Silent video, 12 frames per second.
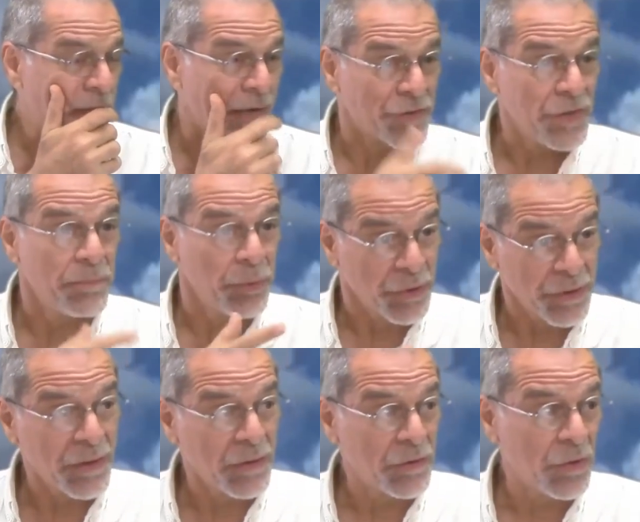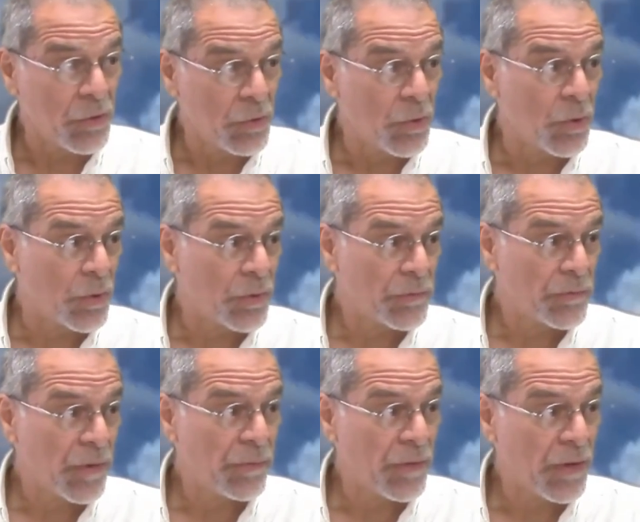actually put it into law
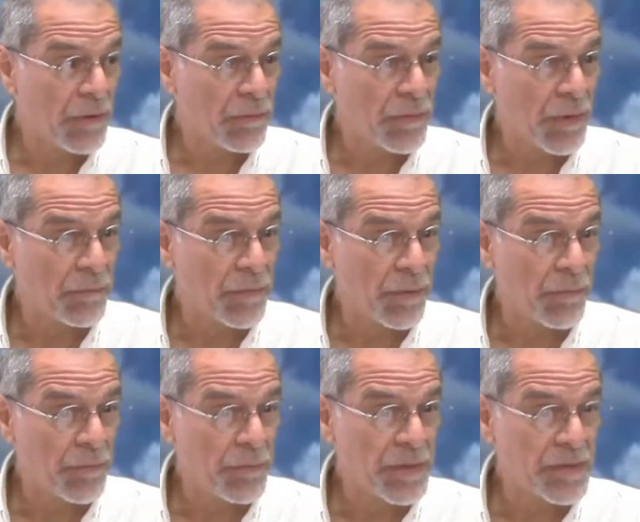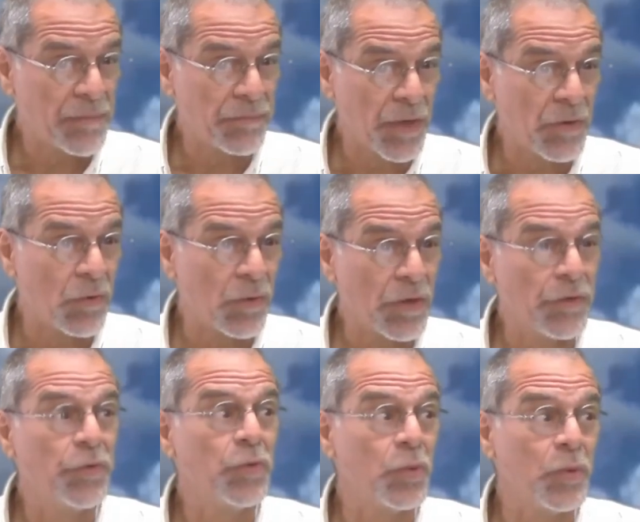that they, there, there would be something called a
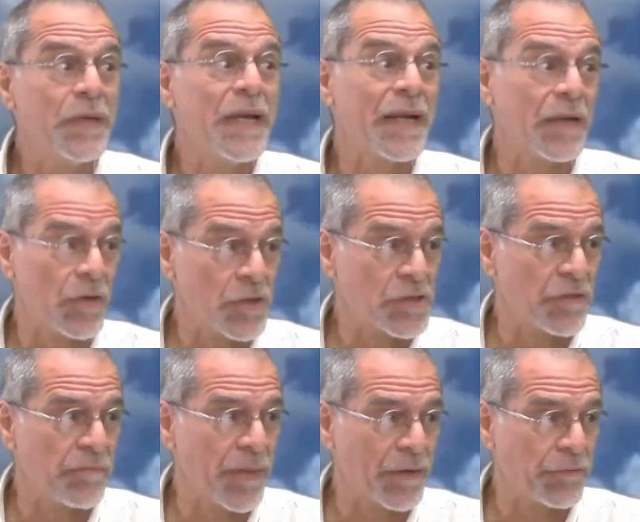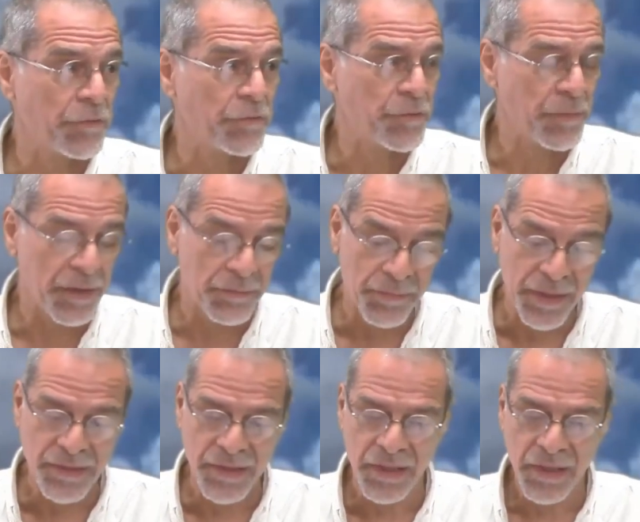no net loss of mangroves. It
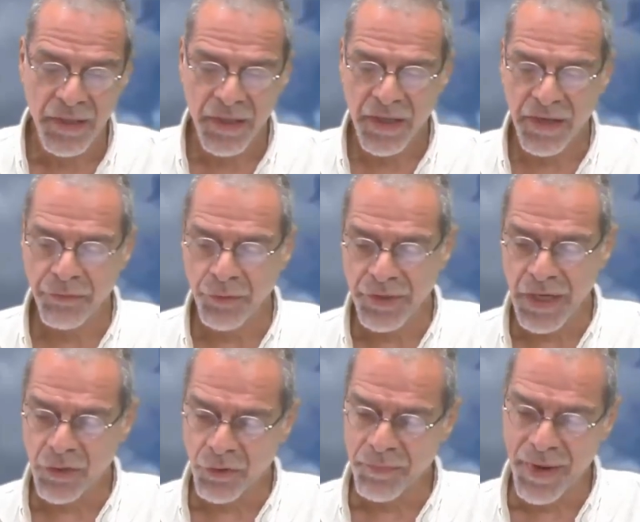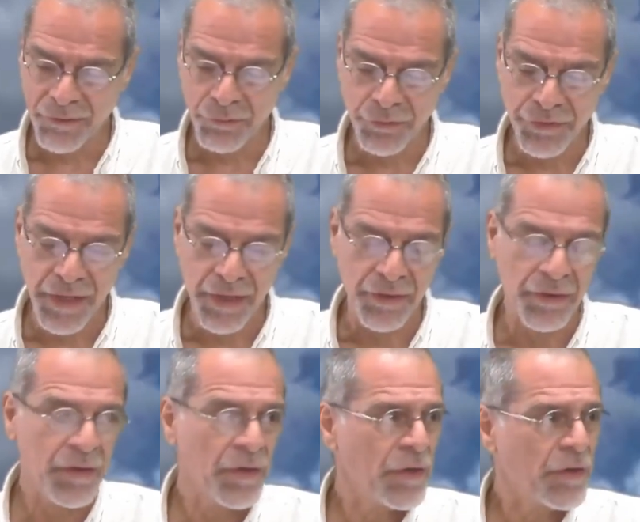means that if you take out mangroves
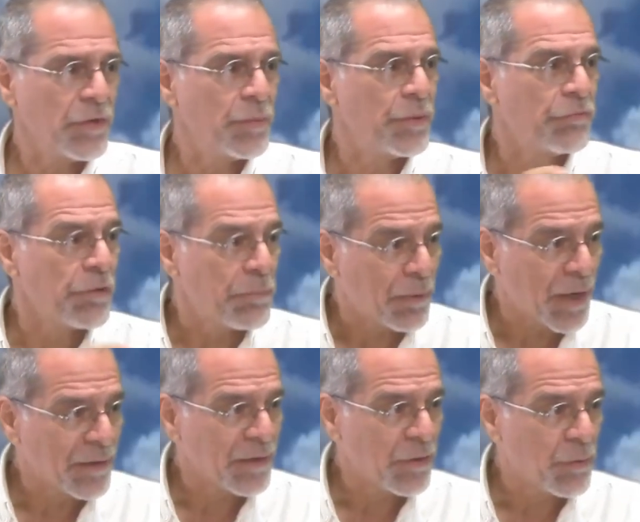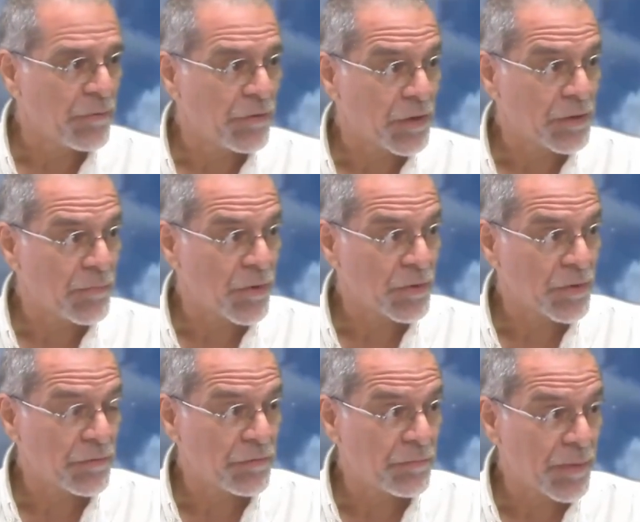here, you would replant the equivalent amount
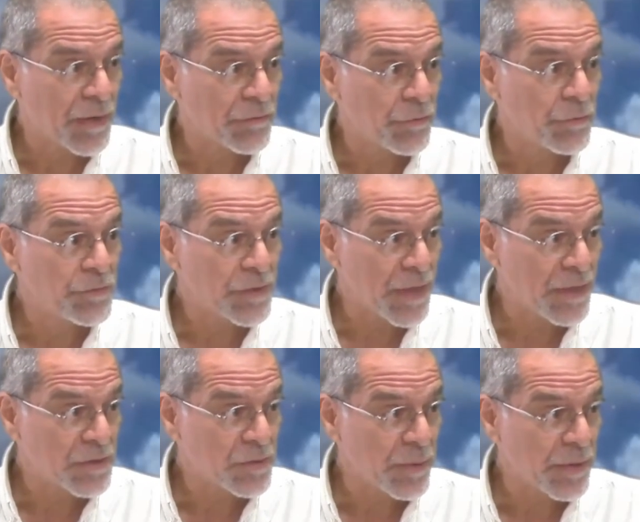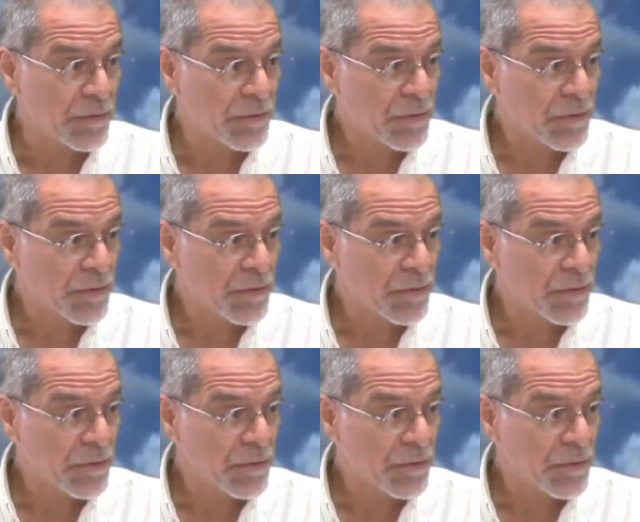of mangroves elsewhere. But what